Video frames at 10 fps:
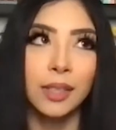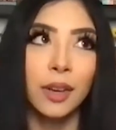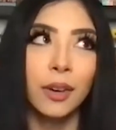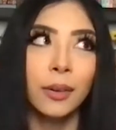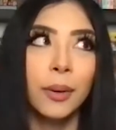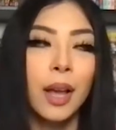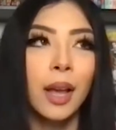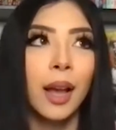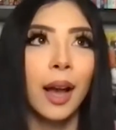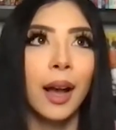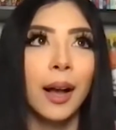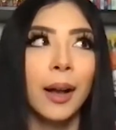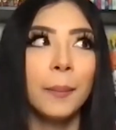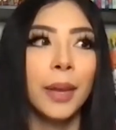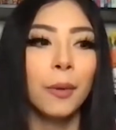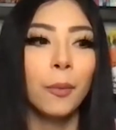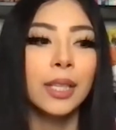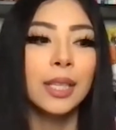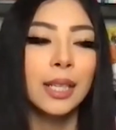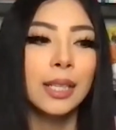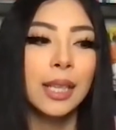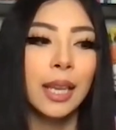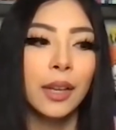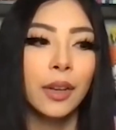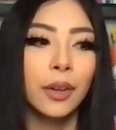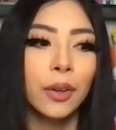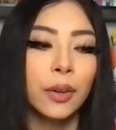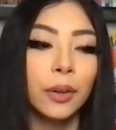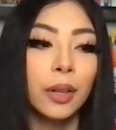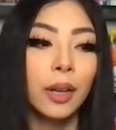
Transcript: So it wasn't until